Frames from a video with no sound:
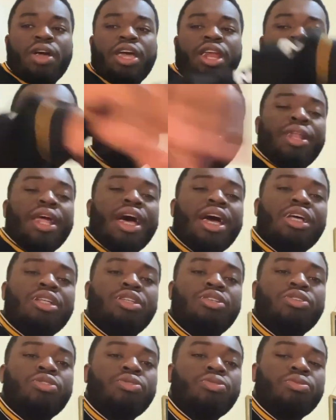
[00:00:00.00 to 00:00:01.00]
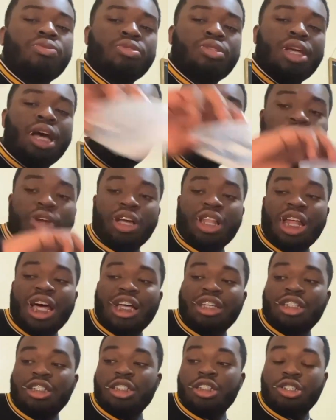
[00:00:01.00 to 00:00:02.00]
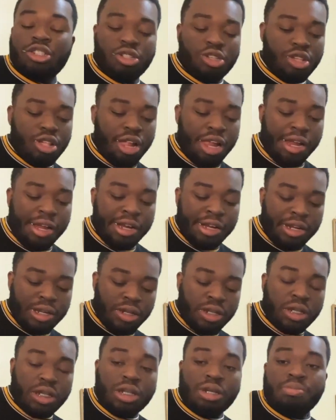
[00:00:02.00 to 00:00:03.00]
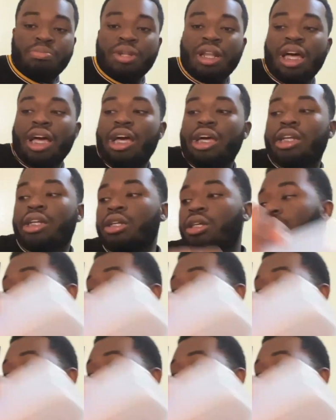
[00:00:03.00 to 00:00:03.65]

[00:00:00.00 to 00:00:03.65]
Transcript: I'm blind too. I wear glasses. I'm blind.